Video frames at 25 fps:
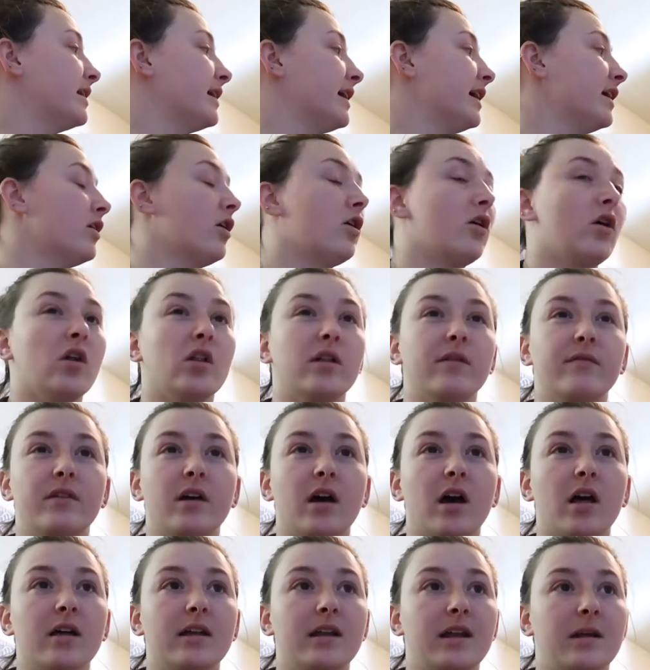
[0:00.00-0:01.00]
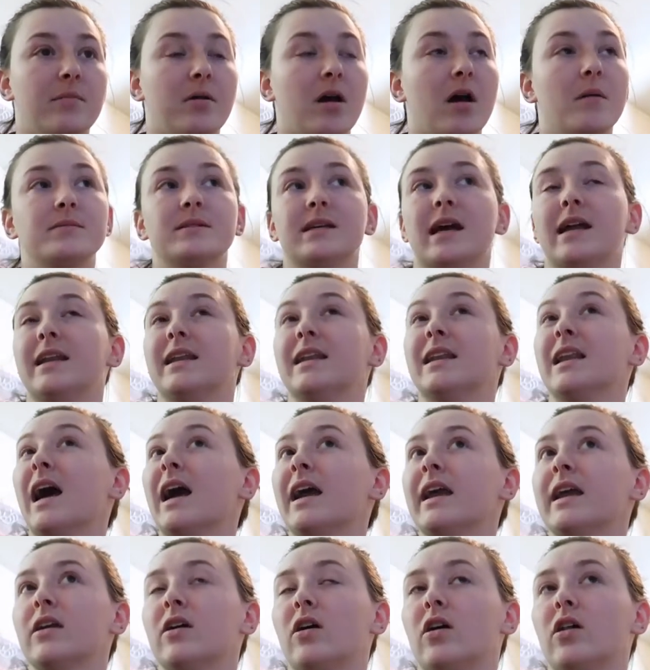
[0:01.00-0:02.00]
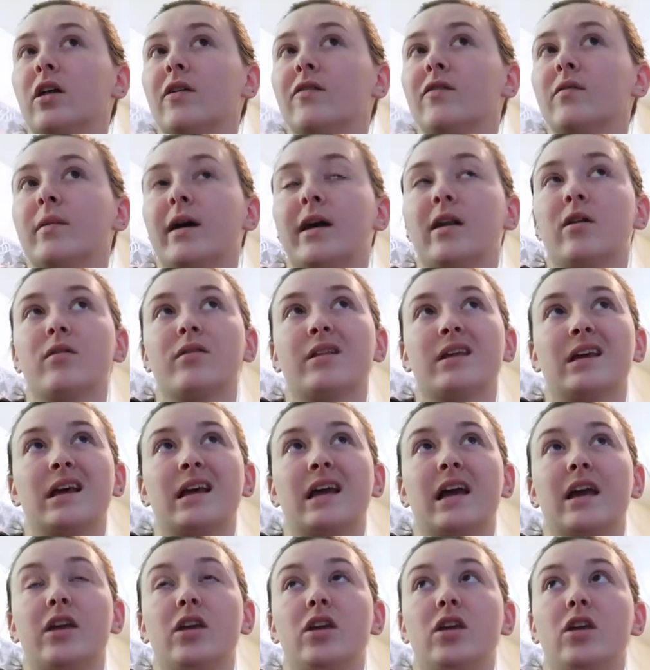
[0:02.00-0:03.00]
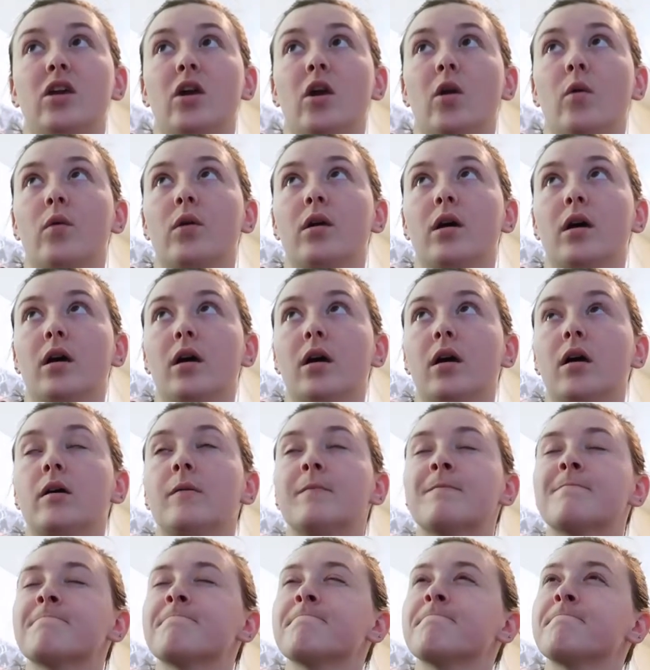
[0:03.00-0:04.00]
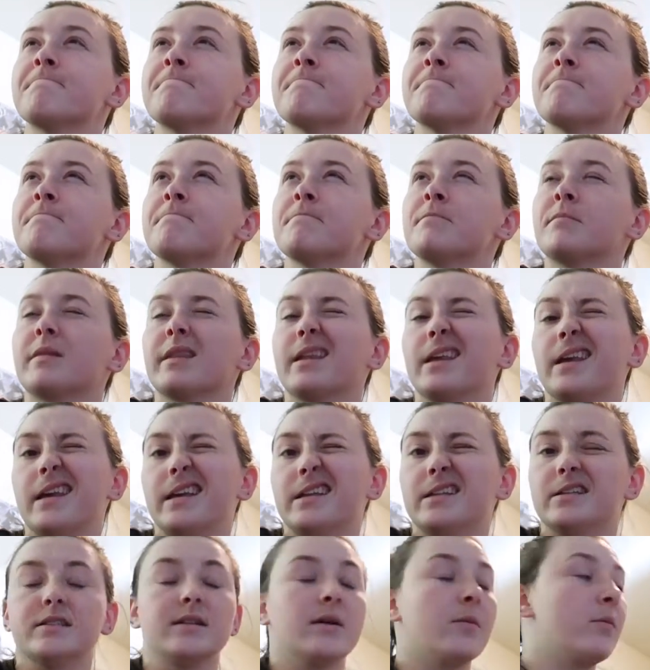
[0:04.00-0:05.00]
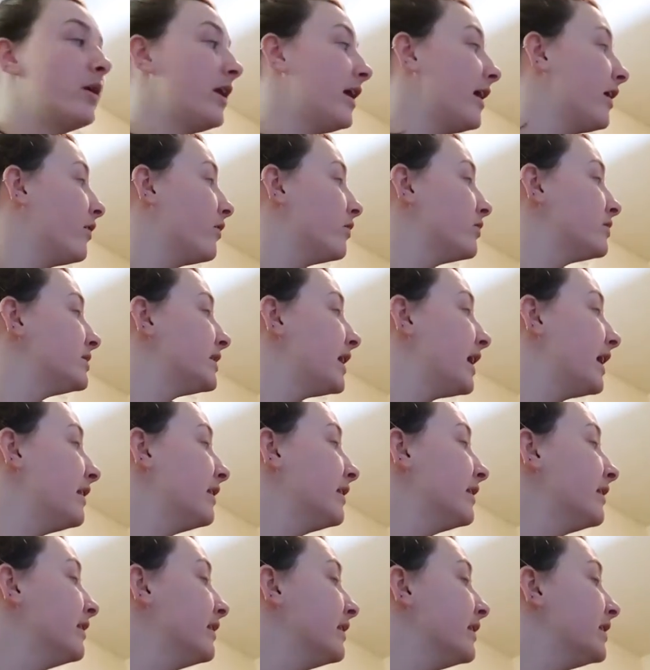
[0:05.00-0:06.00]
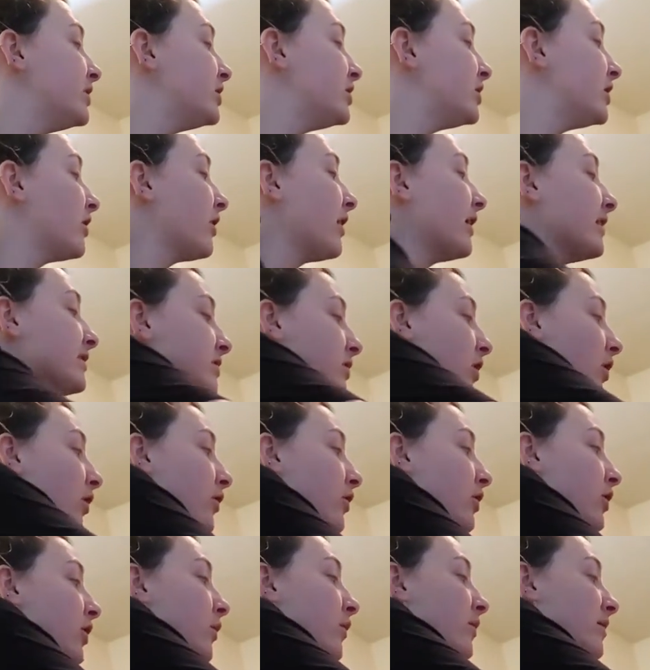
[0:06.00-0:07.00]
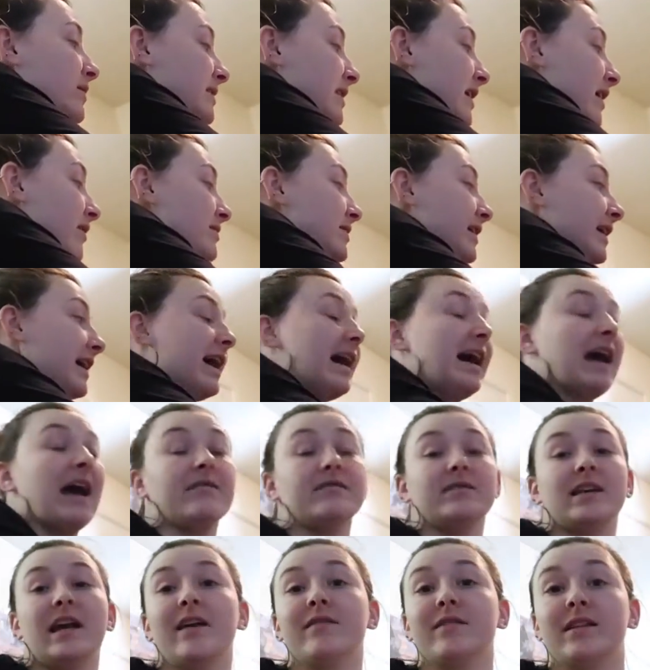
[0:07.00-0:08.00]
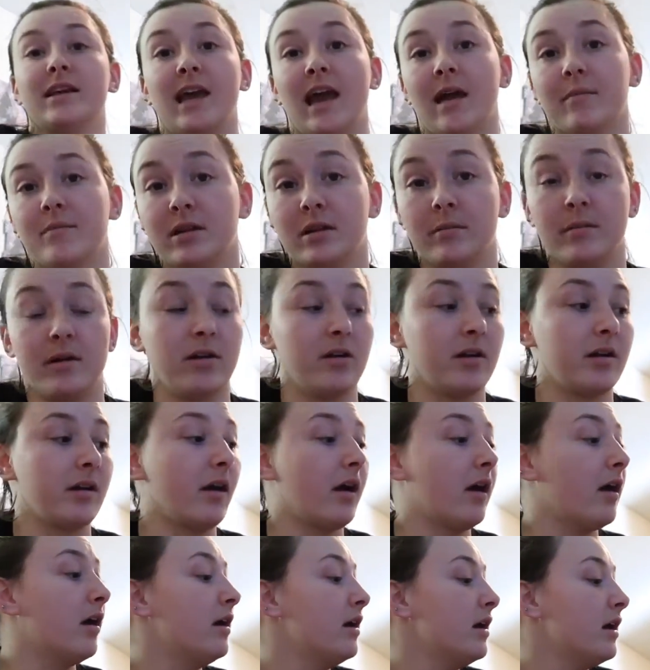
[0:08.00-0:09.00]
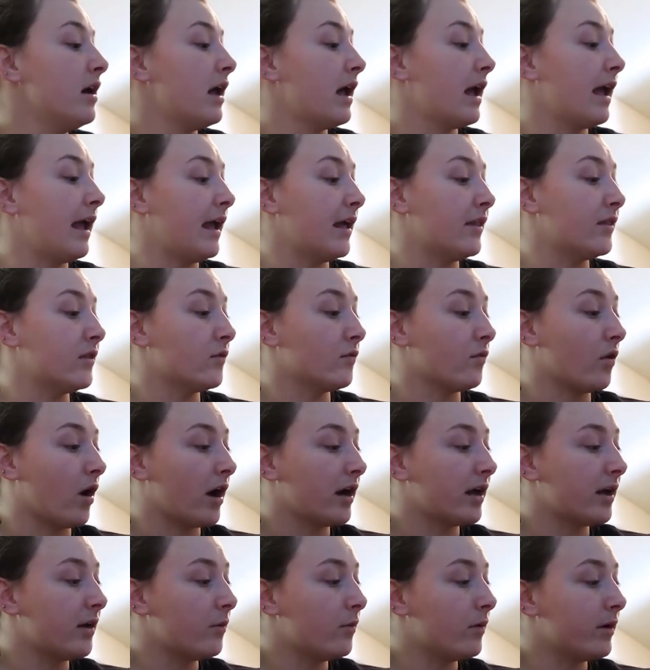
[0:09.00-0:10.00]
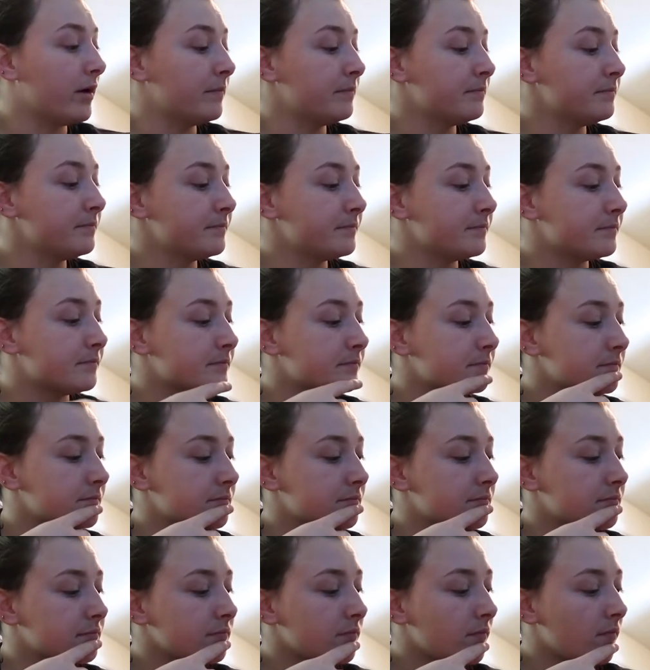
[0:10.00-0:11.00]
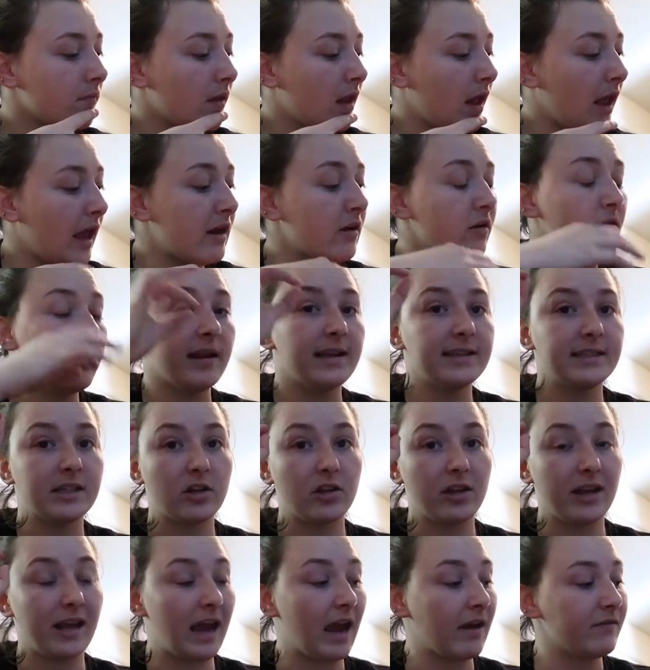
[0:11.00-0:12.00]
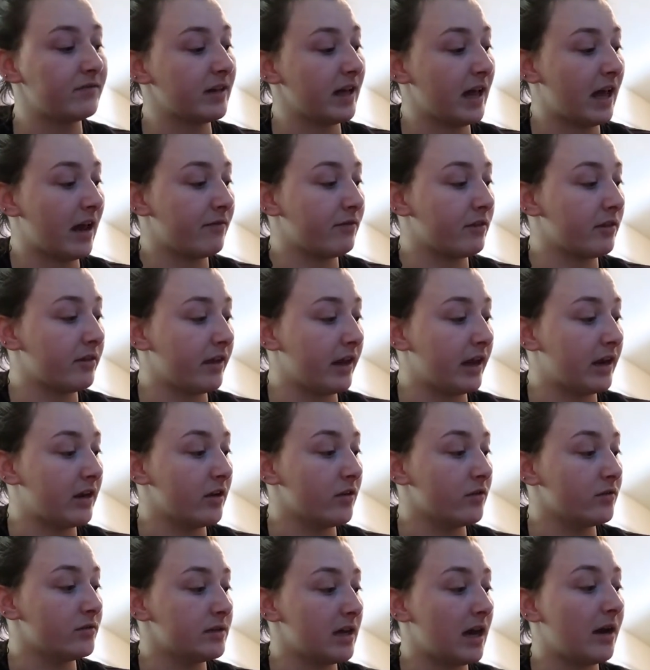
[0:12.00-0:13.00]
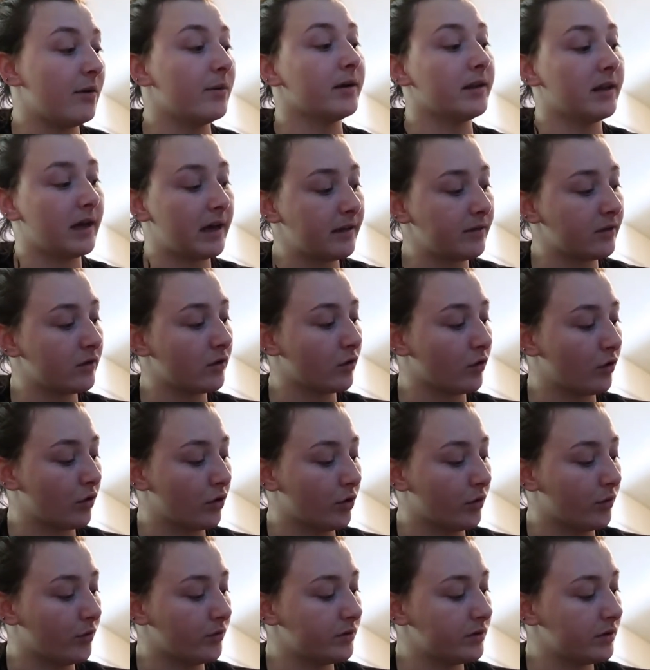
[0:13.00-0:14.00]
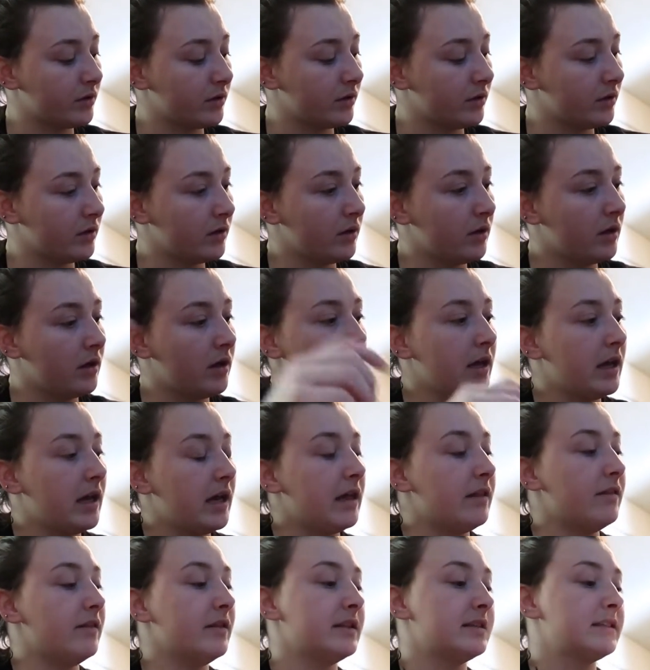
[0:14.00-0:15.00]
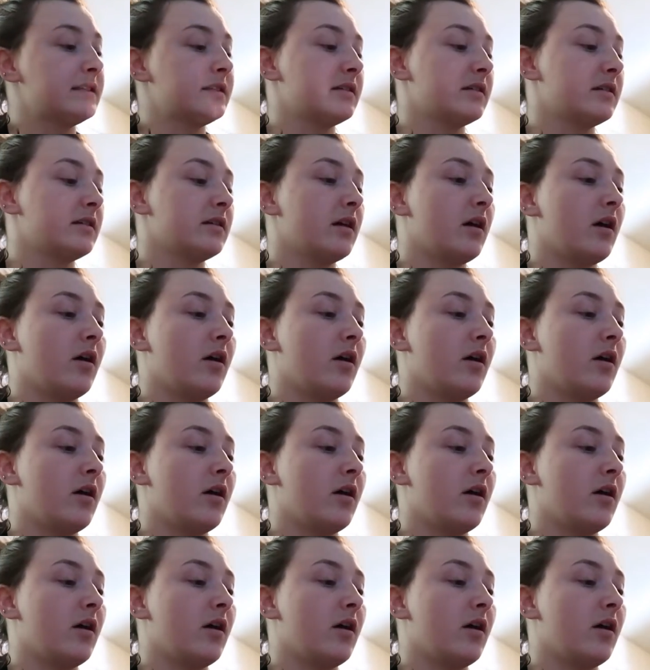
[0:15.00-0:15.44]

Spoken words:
to get all of the holiday pops. I did not get all of them. I don't think I got Yoda and someone else. And then this year I saw the new ones and I was like, I have to have the Captain America and the Rocket one. I don't necessarily have to have the Thanos. I would like the Groot in this